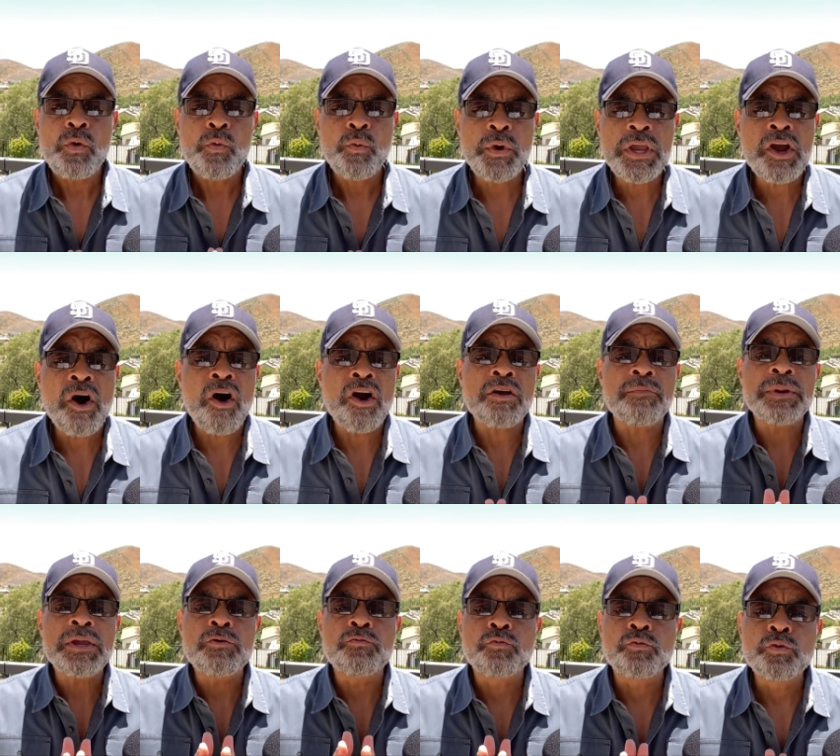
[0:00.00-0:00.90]
We are to
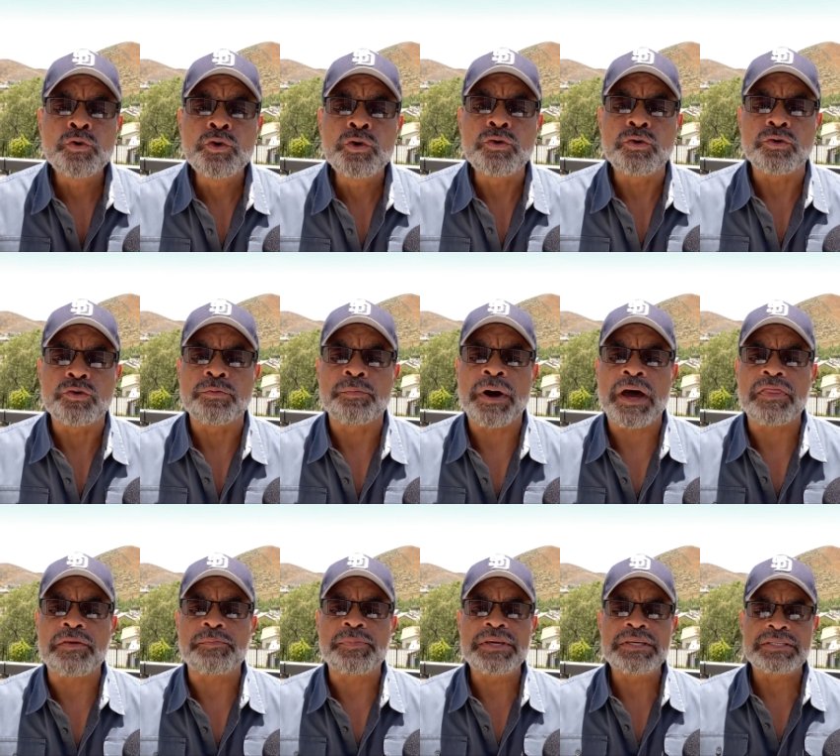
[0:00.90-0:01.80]
be ruled by
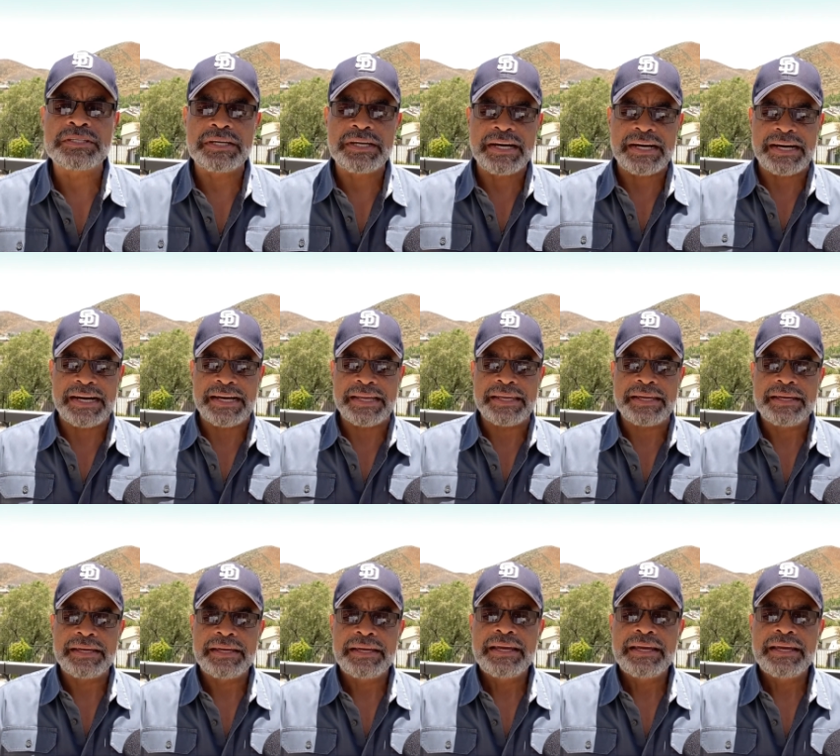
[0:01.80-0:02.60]
the peace of God.